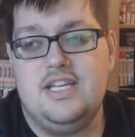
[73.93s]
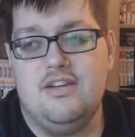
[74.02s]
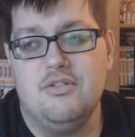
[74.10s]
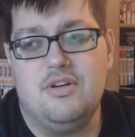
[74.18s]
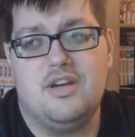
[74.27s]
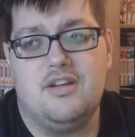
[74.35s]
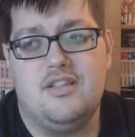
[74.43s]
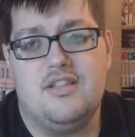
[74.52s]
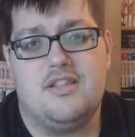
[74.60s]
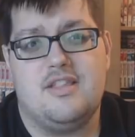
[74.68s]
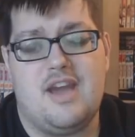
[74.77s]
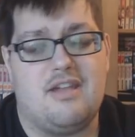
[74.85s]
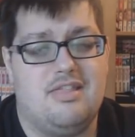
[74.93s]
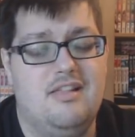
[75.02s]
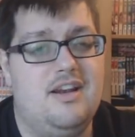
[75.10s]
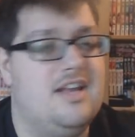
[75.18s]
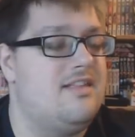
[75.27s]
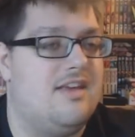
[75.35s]
you can
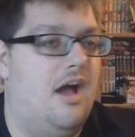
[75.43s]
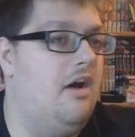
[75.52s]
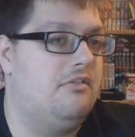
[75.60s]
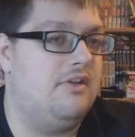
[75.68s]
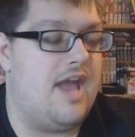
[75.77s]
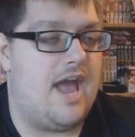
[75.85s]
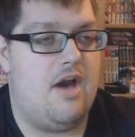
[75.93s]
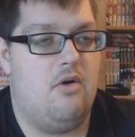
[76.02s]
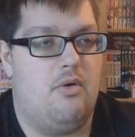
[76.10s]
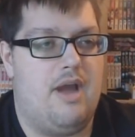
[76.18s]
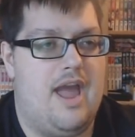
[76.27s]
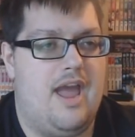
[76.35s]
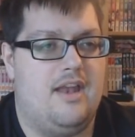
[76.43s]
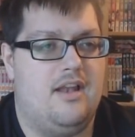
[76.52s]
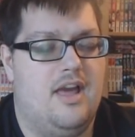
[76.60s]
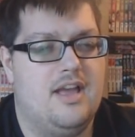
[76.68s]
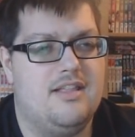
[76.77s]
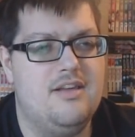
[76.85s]
definitely tell now, and,
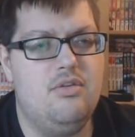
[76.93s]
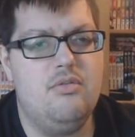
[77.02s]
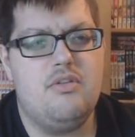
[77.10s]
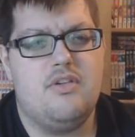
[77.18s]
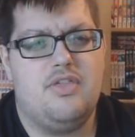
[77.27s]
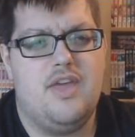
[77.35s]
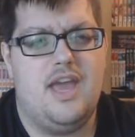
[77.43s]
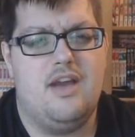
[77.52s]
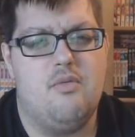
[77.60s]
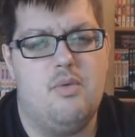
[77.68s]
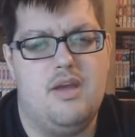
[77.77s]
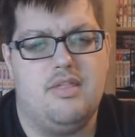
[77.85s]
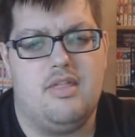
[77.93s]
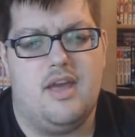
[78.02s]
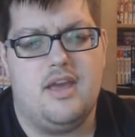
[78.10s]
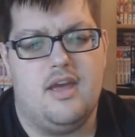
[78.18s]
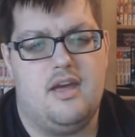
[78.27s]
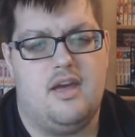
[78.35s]
like, this was a thing with,
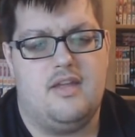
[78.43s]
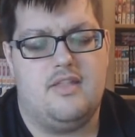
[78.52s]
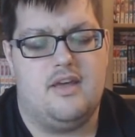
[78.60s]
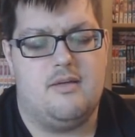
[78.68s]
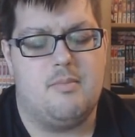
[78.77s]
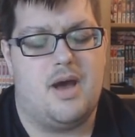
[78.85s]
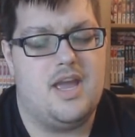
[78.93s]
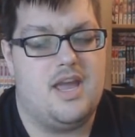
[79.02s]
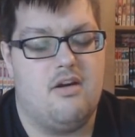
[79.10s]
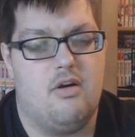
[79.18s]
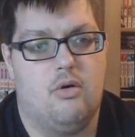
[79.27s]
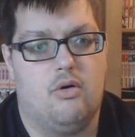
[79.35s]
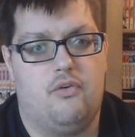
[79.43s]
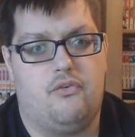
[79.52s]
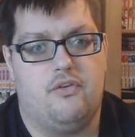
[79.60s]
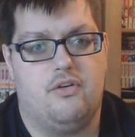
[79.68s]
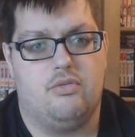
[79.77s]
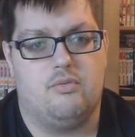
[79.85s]
like, uh, the My Hero
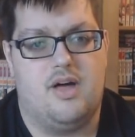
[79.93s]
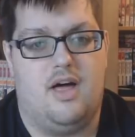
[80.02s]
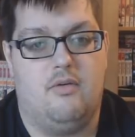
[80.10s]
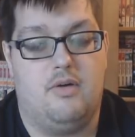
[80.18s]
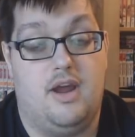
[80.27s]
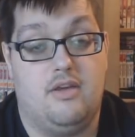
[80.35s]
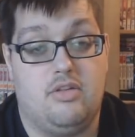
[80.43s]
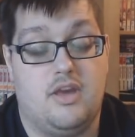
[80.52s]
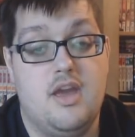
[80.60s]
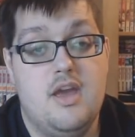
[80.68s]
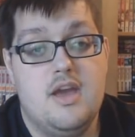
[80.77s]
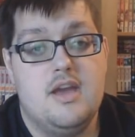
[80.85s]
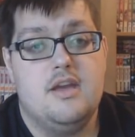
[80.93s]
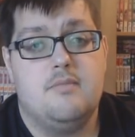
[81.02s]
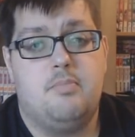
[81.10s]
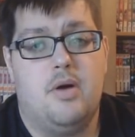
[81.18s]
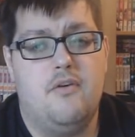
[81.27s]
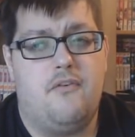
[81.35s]
author as well, where it's like,
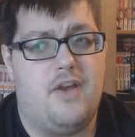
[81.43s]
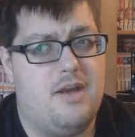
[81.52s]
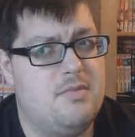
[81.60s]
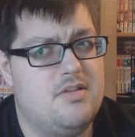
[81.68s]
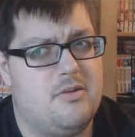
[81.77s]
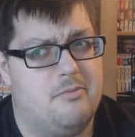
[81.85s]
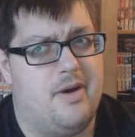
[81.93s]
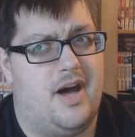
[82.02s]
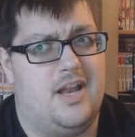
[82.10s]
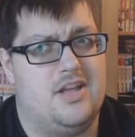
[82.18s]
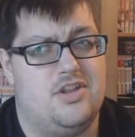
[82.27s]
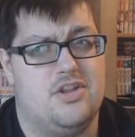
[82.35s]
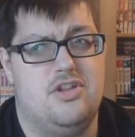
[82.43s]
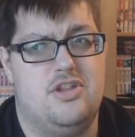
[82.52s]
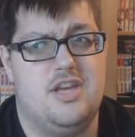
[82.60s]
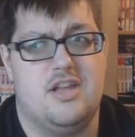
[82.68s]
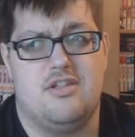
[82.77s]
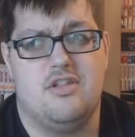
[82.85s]
both him and Tabata just
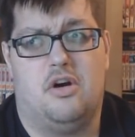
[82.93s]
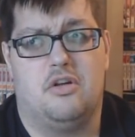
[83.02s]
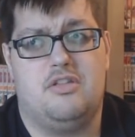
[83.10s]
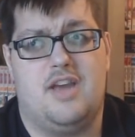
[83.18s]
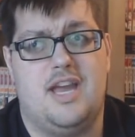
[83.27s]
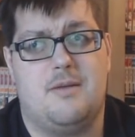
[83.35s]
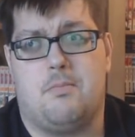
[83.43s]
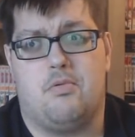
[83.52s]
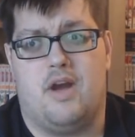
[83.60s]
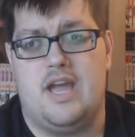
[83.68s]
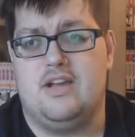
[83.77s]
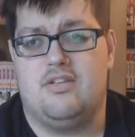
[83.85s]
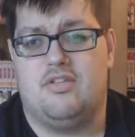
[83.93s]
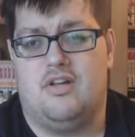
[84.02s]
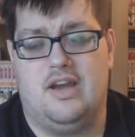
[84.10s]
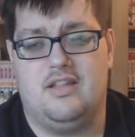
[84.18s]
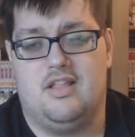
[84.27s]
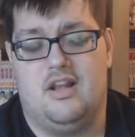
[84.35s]
did not take breaks
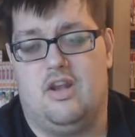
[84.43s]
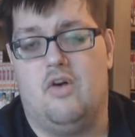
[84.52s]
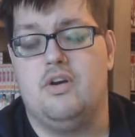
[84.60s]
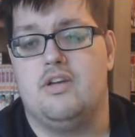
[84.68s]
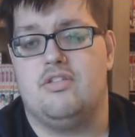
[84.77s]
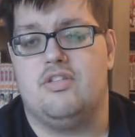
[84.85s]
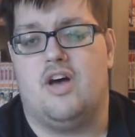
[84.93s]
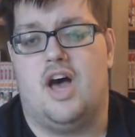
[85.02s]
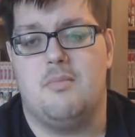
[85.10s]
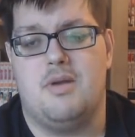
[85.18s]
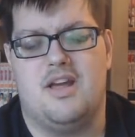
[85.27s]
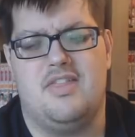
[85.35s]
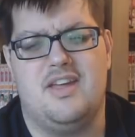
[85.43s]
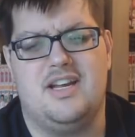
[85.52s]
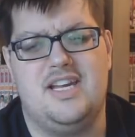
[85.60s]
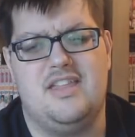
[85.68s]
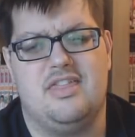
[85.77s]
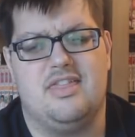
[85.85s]
like the longest time, and I think
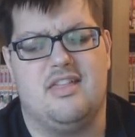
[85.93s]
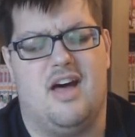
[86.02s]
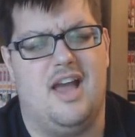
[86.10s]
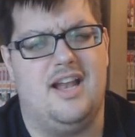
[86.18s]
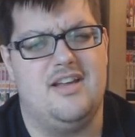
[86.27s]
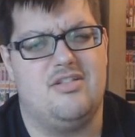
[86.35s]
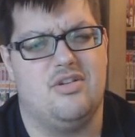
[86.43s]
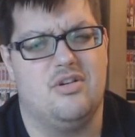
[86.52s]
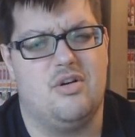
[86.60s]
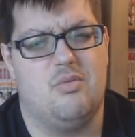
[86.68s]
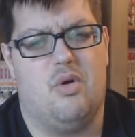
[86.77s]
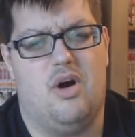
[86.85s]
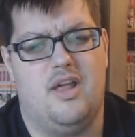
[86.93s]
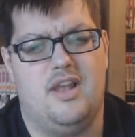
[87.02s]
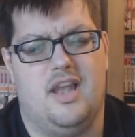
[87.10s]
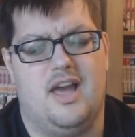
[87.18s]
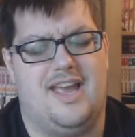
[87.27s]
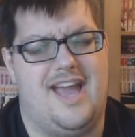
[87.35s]
he finally took one
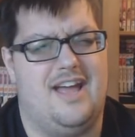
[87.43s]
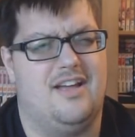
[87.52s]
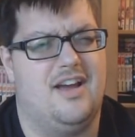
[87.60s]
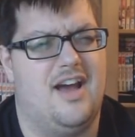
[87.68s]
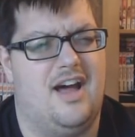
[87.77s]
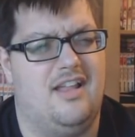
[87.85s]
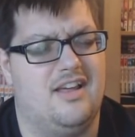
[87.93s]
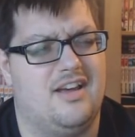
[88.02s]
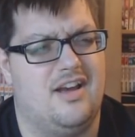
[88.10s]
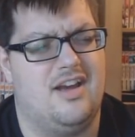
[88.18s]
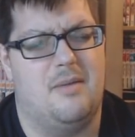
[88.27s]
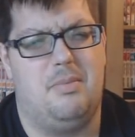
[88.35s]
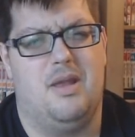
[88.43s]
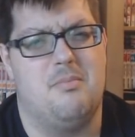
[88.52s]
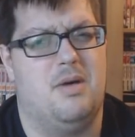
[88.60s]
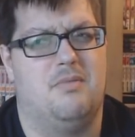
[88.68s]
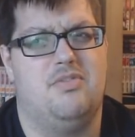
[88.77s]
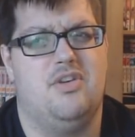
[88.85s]
like uh, like a couple
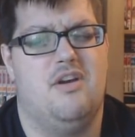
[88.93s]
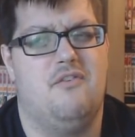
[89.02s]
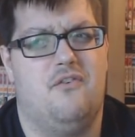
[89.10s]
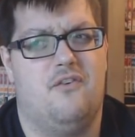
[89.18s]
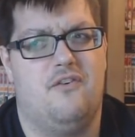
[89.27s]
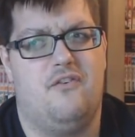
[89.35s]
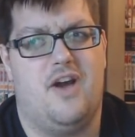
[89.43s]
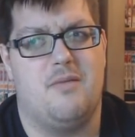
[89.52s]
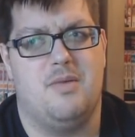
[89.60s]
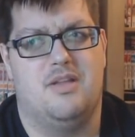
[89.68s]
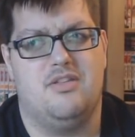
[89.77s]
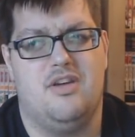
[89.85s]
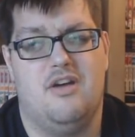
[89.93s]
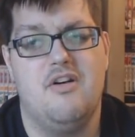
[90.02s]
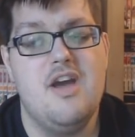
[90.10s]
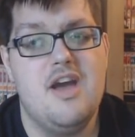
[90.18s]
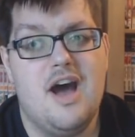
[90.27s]
of months ago, four or five months ago.